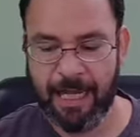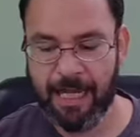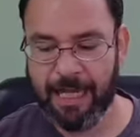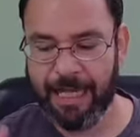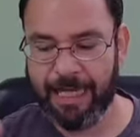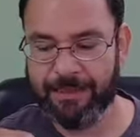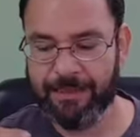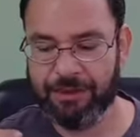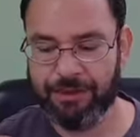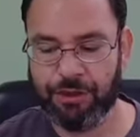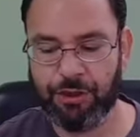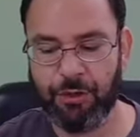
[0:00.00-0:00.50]

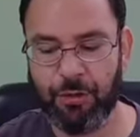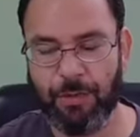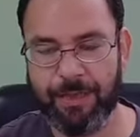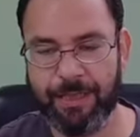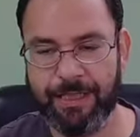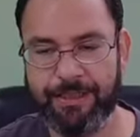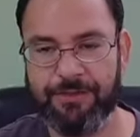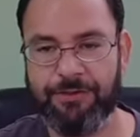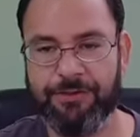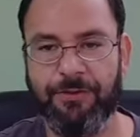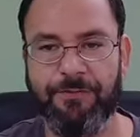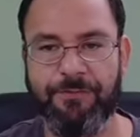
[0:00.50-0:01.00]
and so on
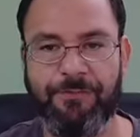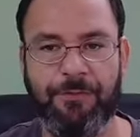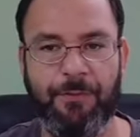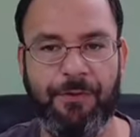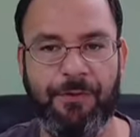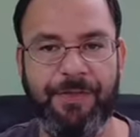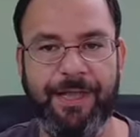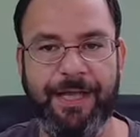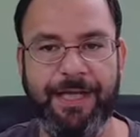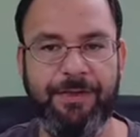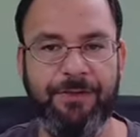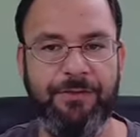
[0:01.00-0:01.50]
and so
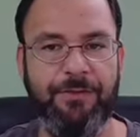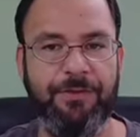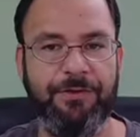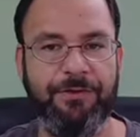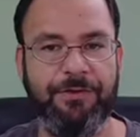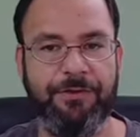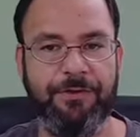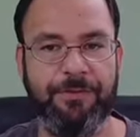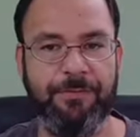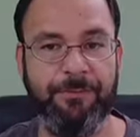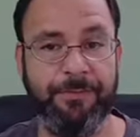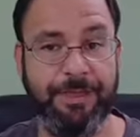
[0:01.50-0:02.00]
forth in order
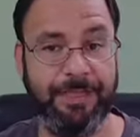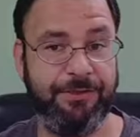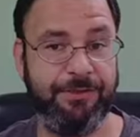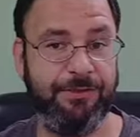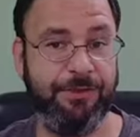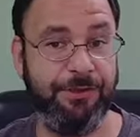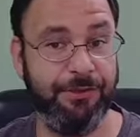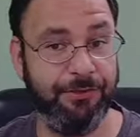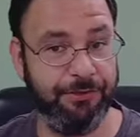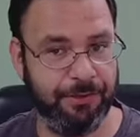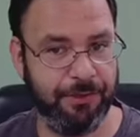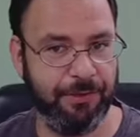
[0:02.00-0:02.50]
to make sure
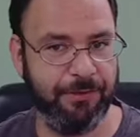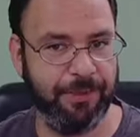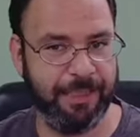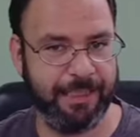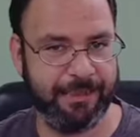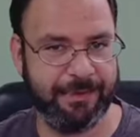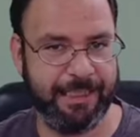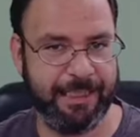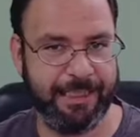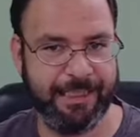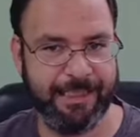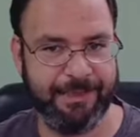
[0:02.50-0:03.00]
you don't
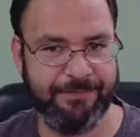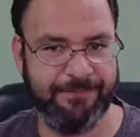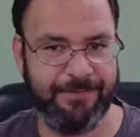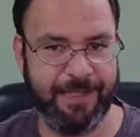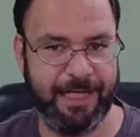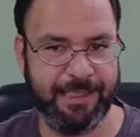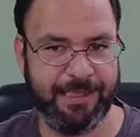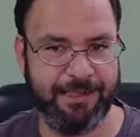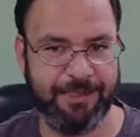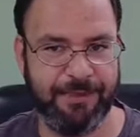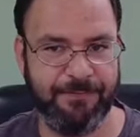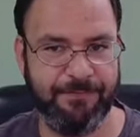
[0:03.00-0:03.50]
get taken
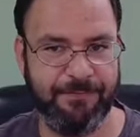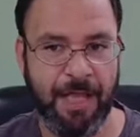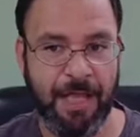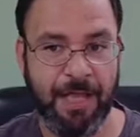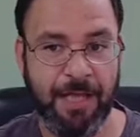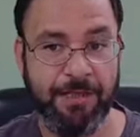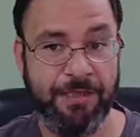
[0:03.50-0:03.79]
advantage of,